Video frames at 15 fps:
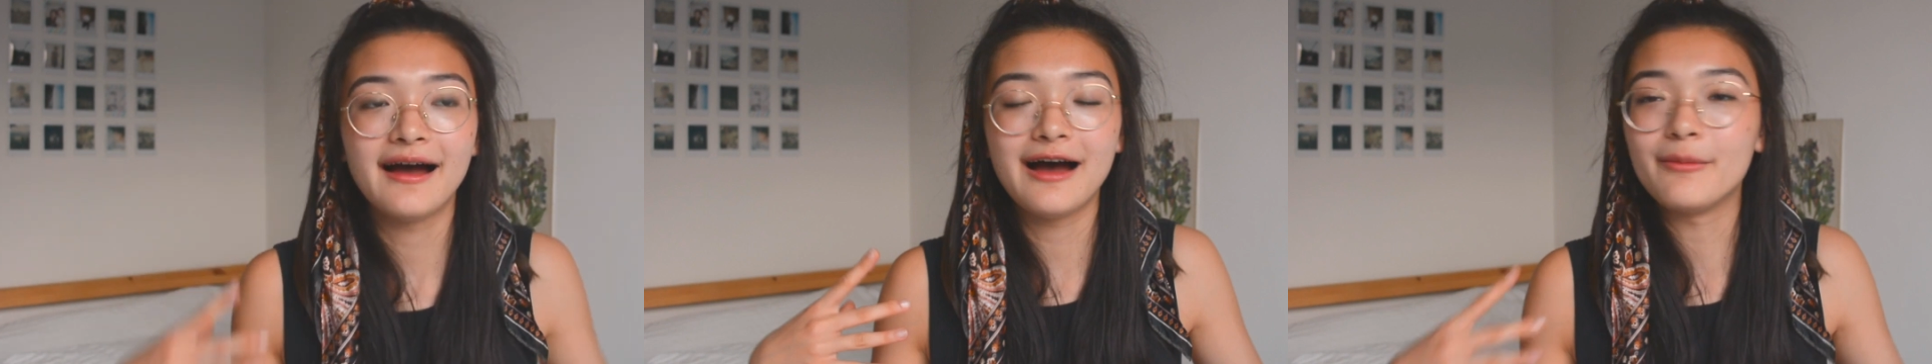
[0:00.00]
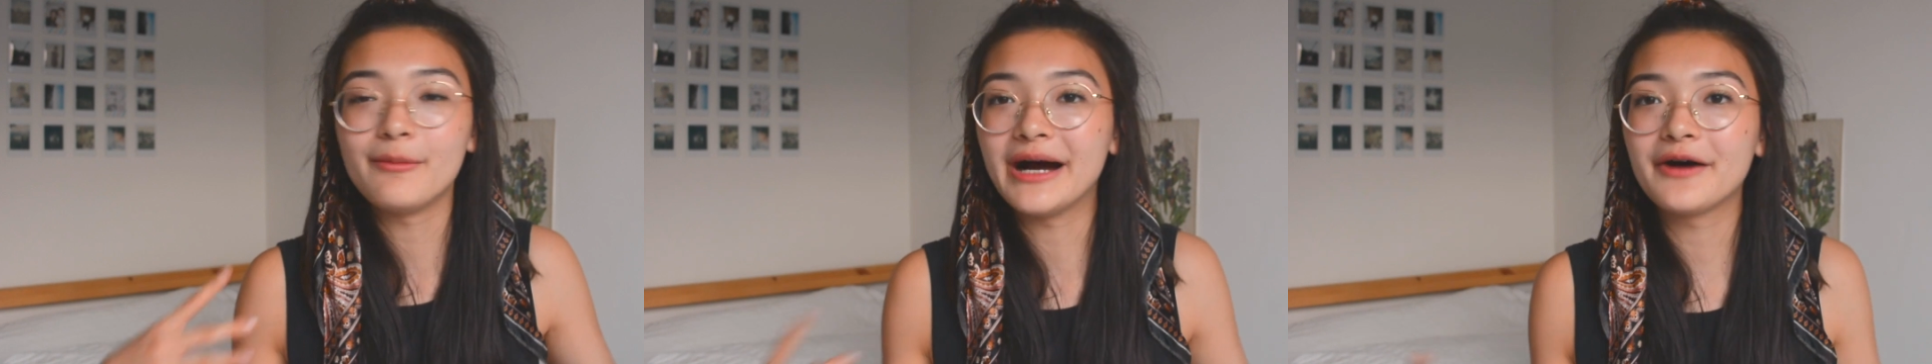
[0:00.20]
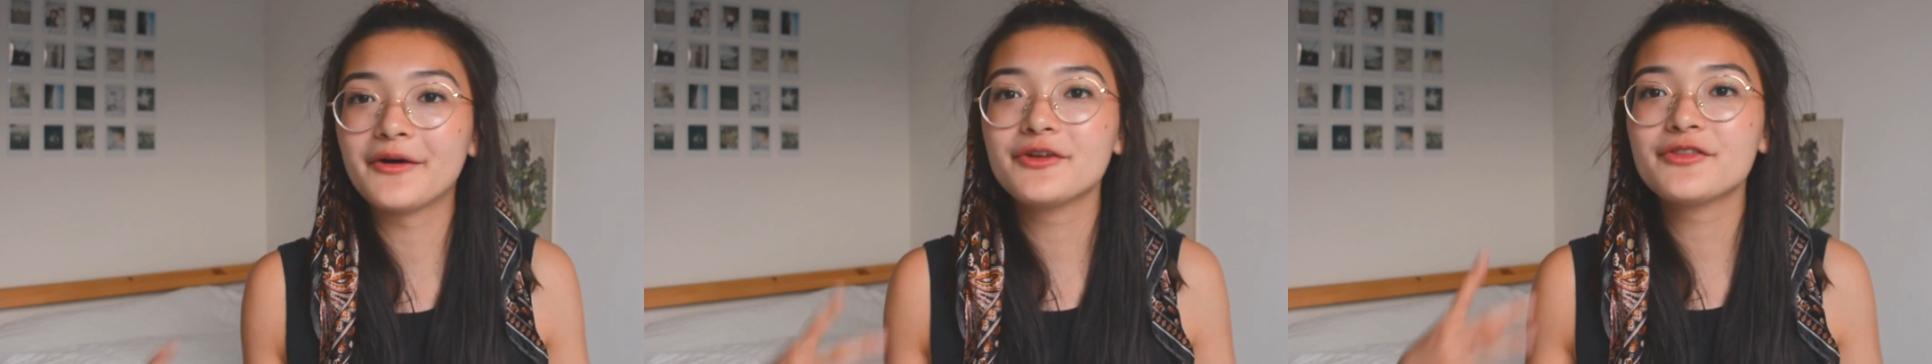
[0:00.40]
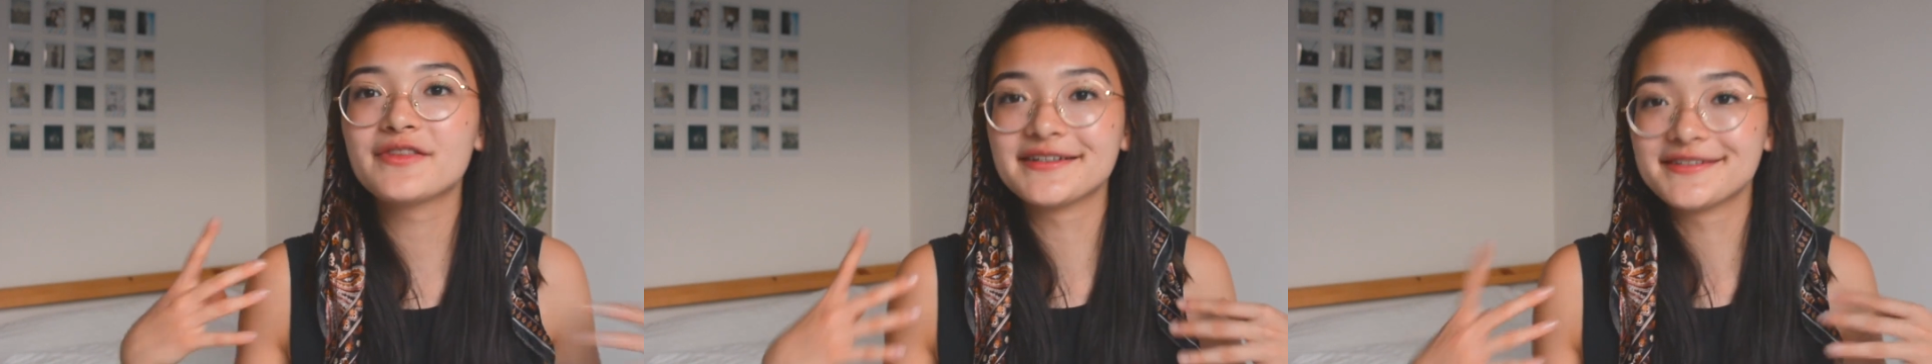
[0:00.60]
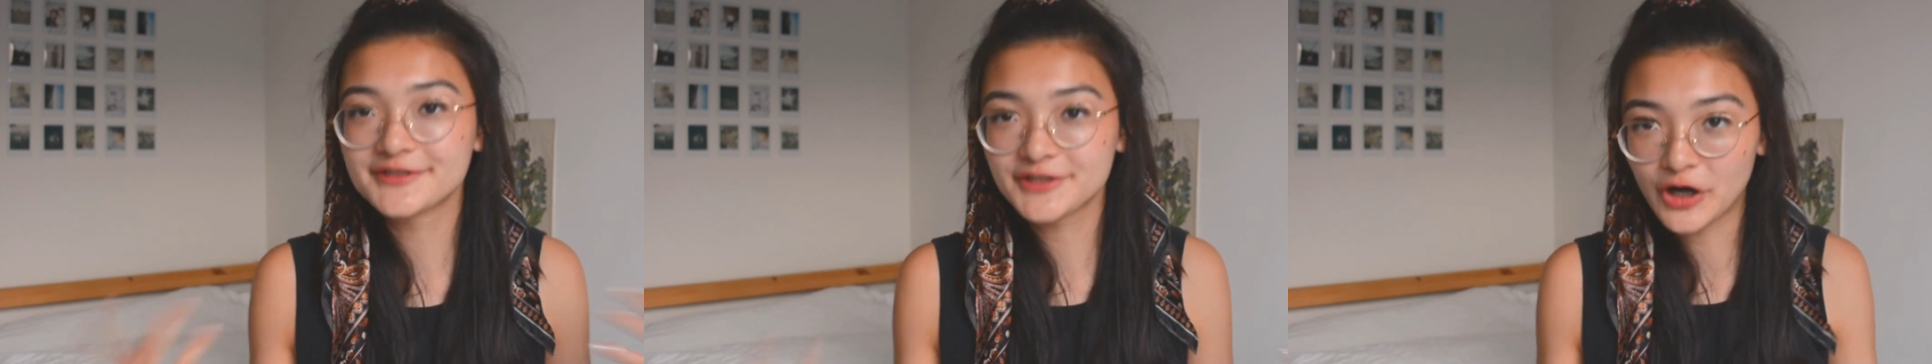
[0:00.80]
about
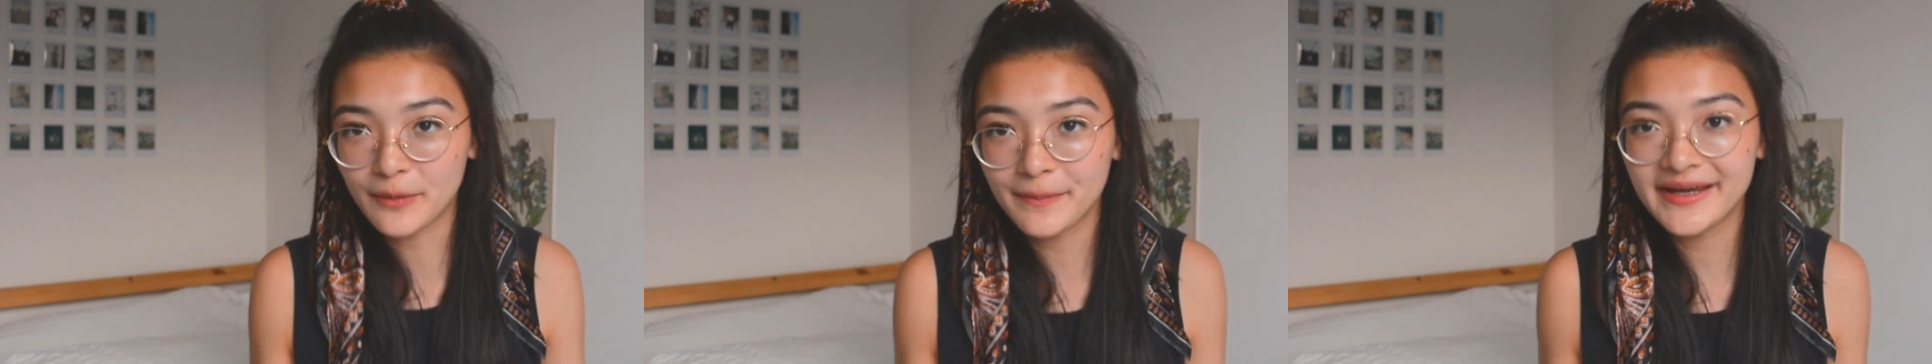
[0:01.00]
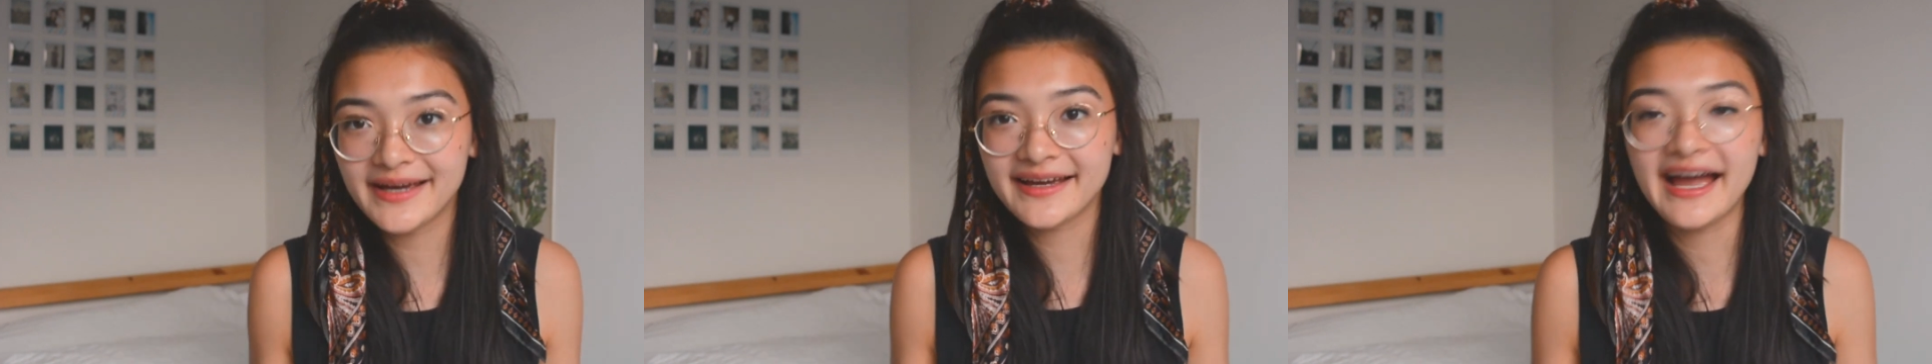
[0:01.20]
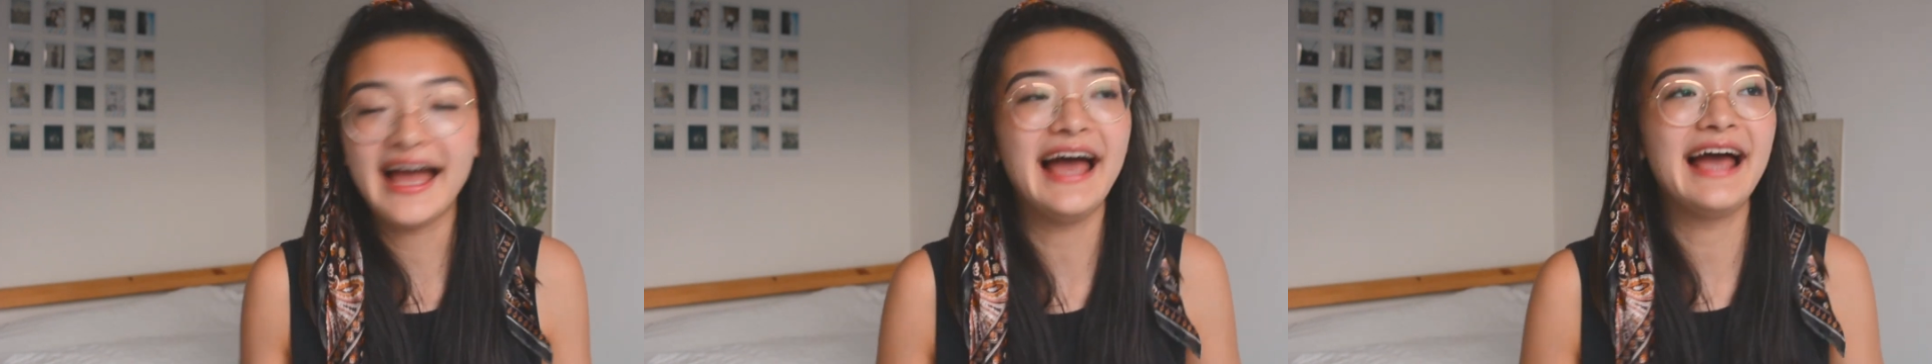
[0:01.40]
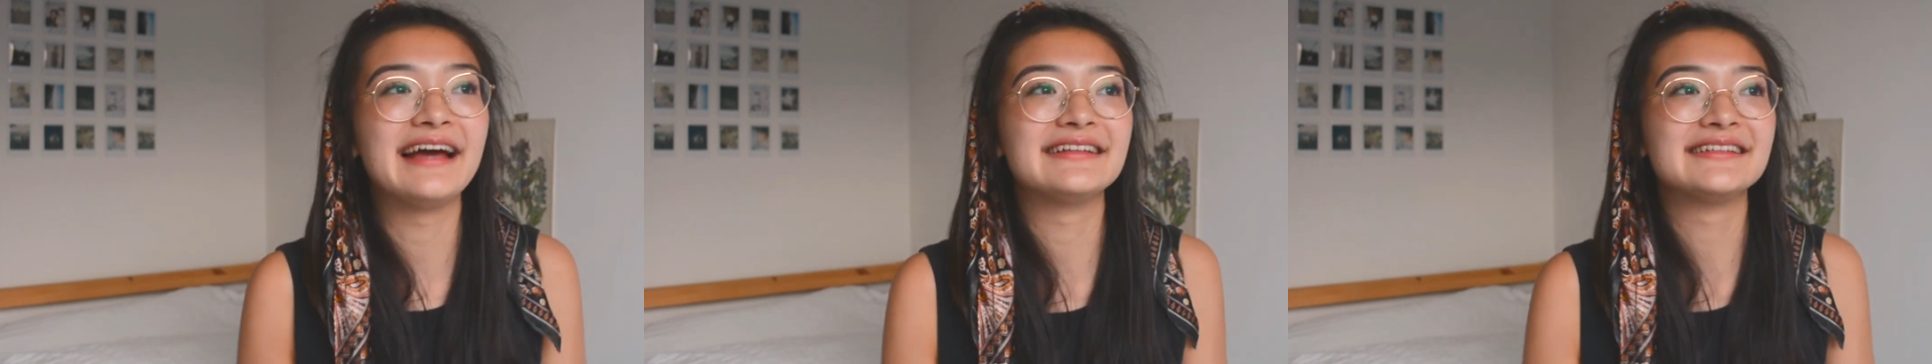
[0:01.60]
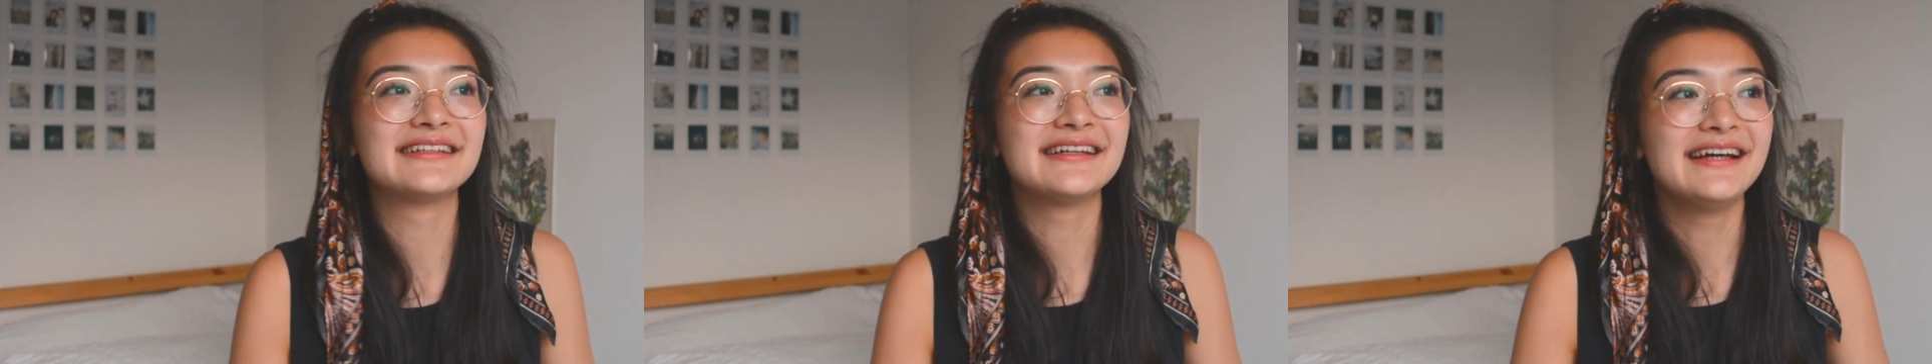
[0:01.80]
this topic
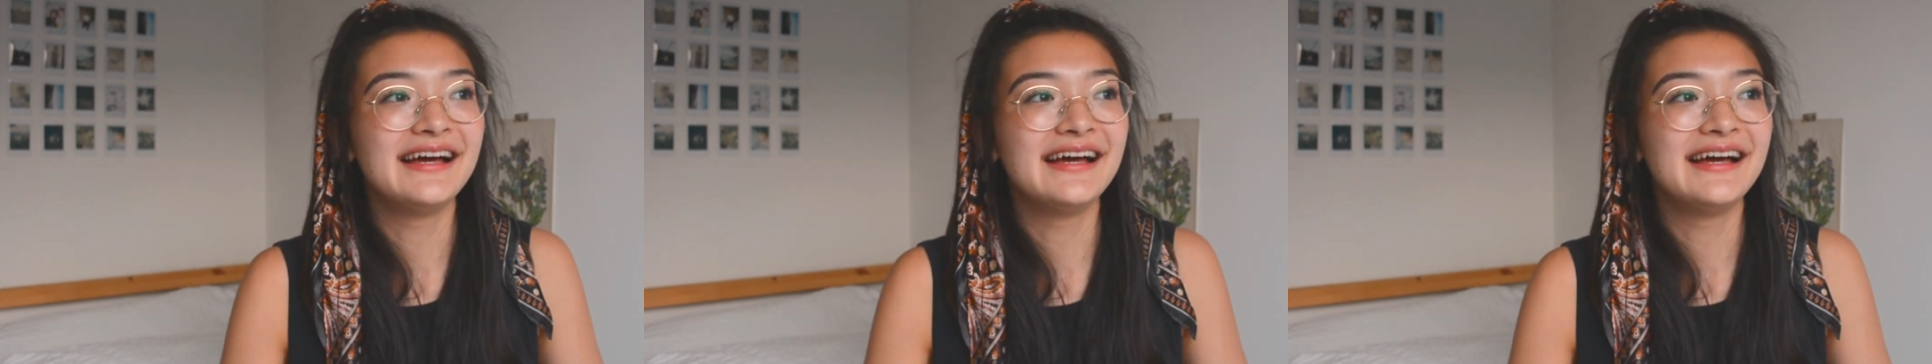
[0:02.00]
and